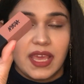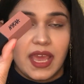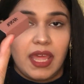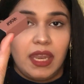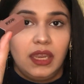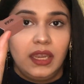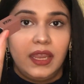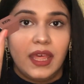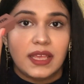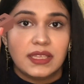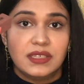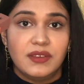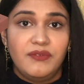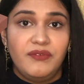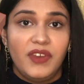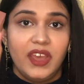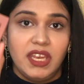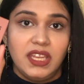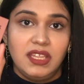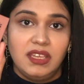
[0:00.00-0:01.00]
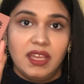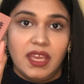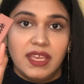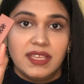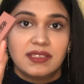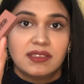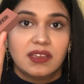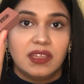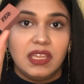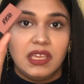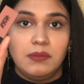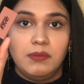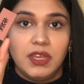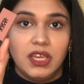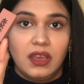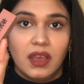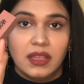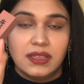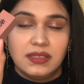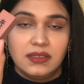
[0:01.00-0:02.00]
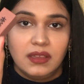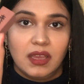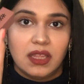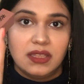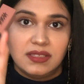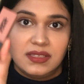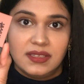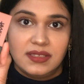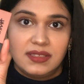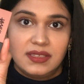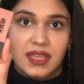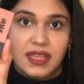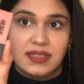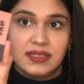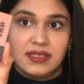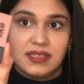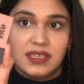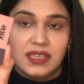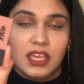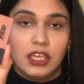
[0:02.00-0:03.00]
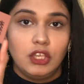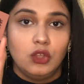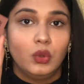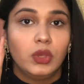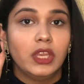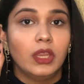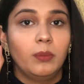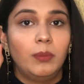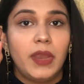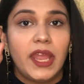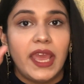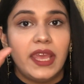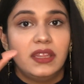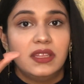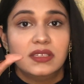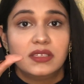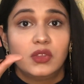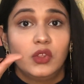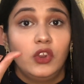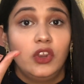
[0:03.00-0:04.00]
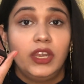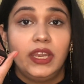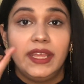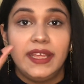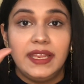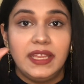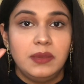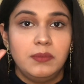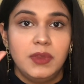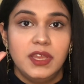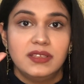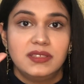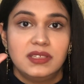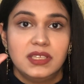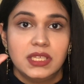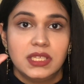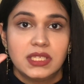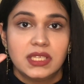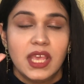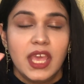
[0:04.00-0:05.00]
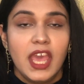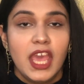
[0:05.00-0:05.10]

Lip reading: and it has a very nice creamy consistency, and you can apply this on a daily basis.